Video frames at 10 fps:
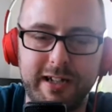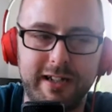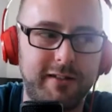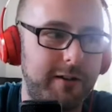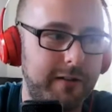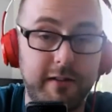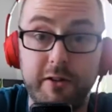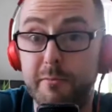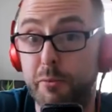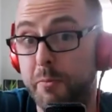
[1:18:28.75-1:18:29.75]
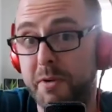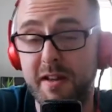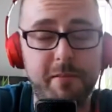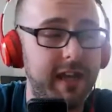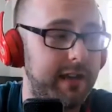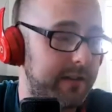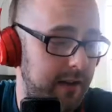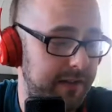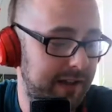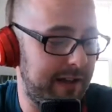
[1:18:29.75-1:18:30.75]
any dogs and don't poop in his bed. And
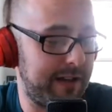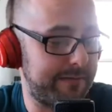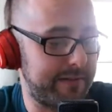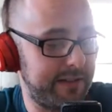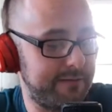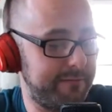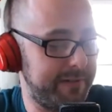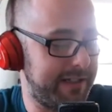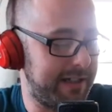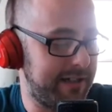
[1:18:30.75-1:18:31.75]
I think everything will be